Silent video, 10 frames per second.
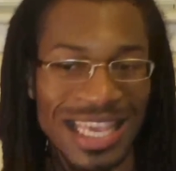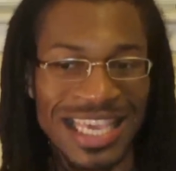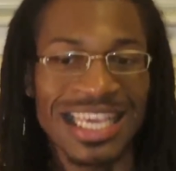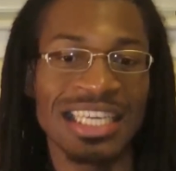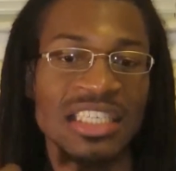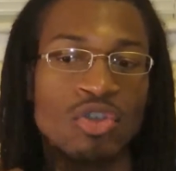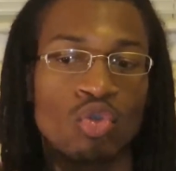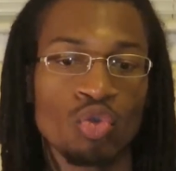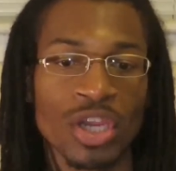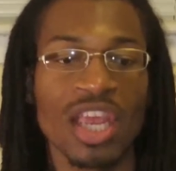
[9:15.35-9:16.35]
is
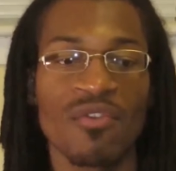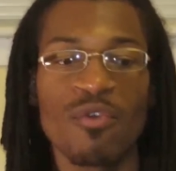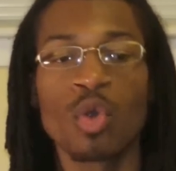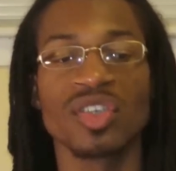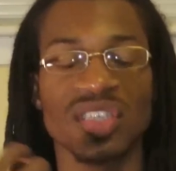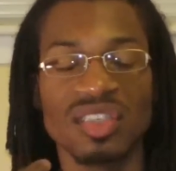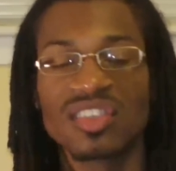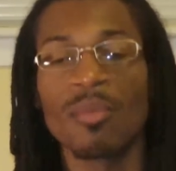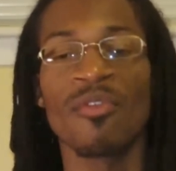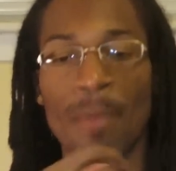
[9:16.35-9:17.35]
reinforcing
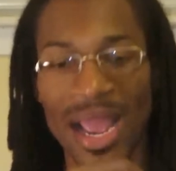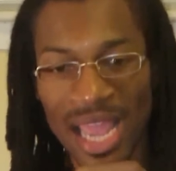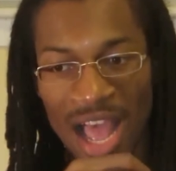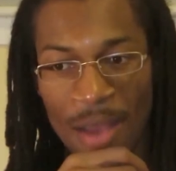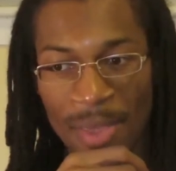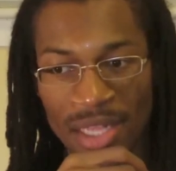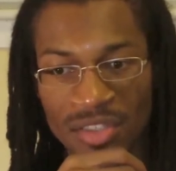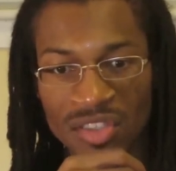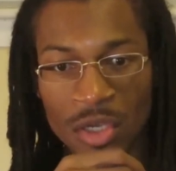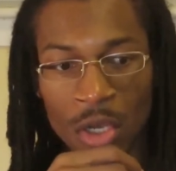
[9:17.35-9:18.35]
some of my
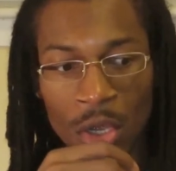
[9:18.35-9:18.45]
comments